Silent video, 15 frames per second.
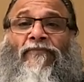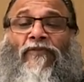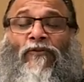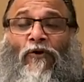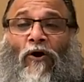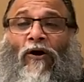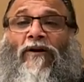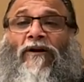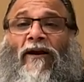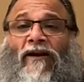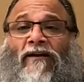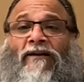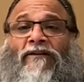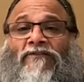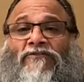nor
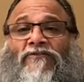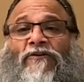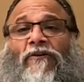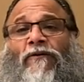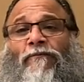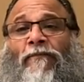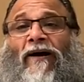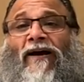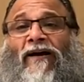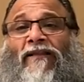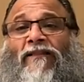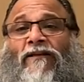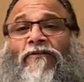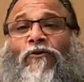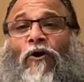get disturbed by
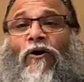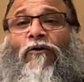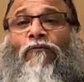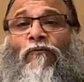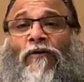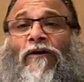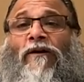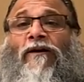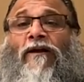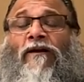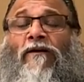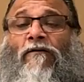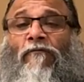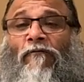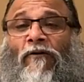the thought, word,
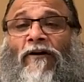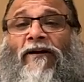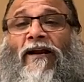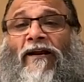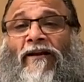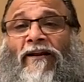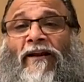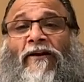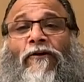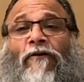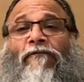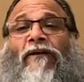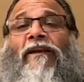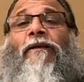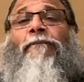word, and deed
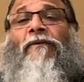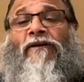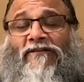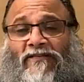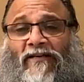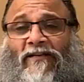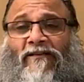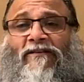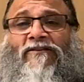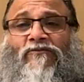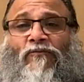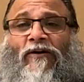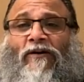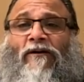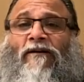of any person in this
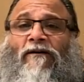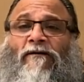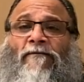world